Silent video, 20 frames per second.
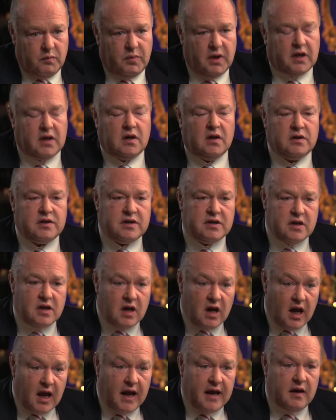because
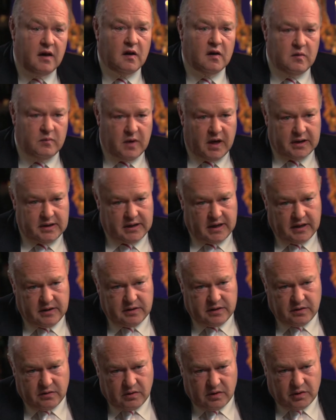9 out of my 10
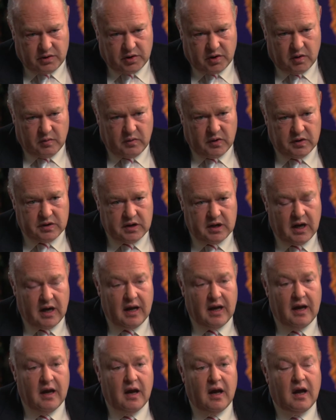pseudotumors
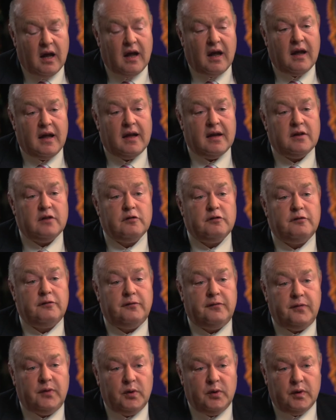had
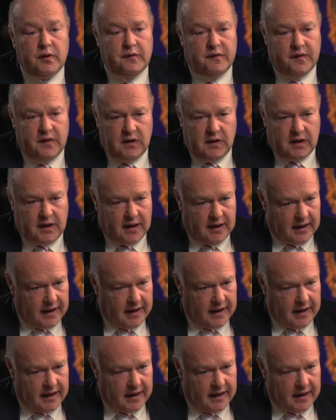fluid-filled